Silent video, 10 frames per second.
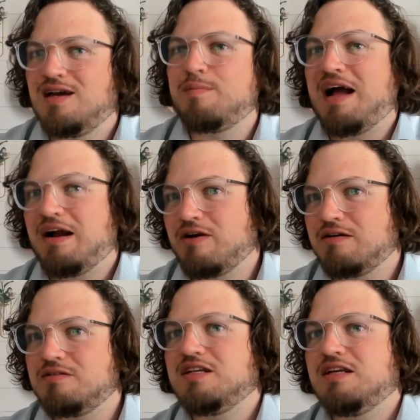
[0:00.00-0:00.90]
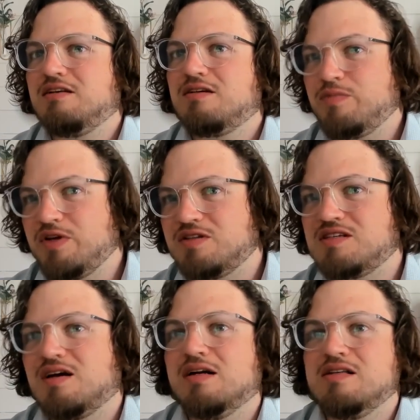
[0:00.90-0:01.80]
a background in computer
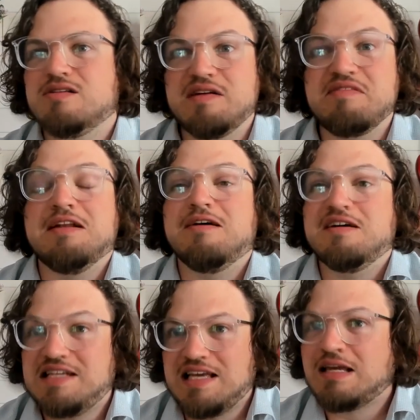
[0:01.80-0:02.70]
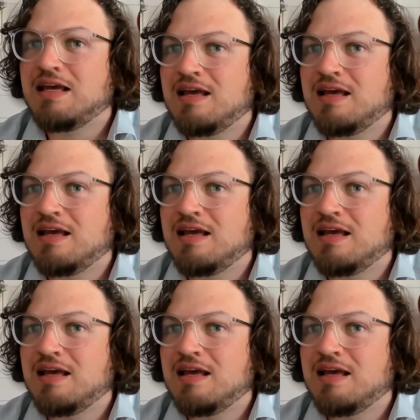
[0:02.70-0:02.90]
science or even in IT.